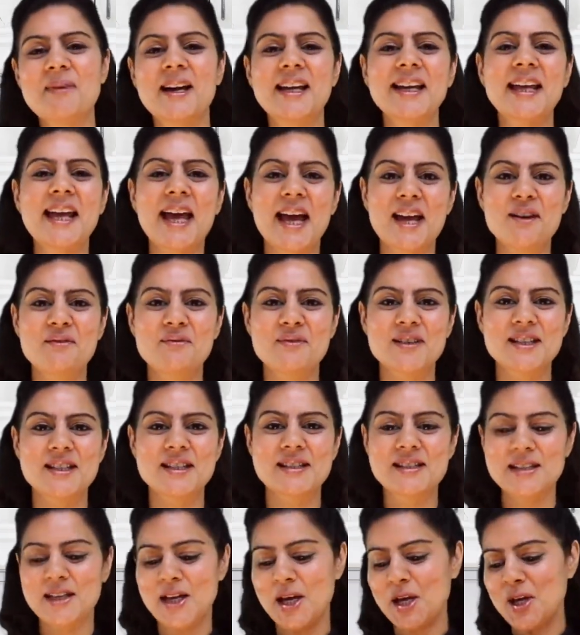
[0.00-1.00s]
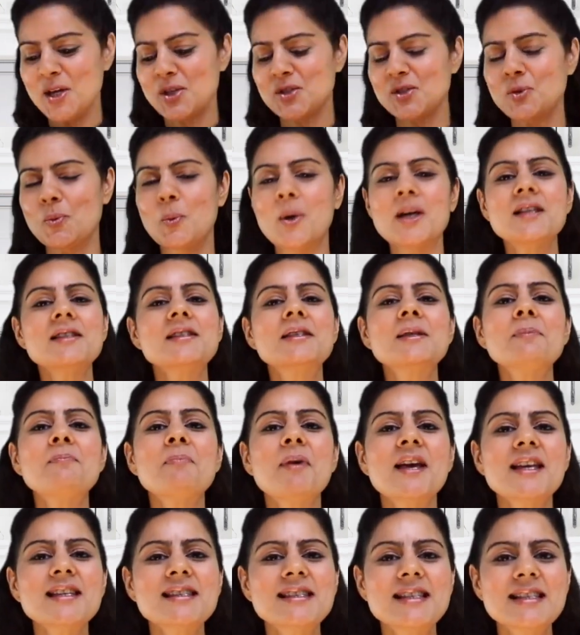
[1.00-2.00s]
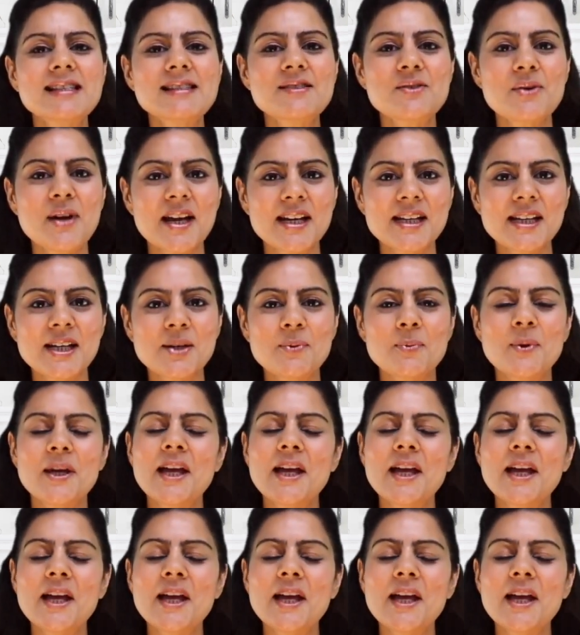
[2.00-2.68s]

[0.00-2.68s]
my canvas. So once the paste is ready,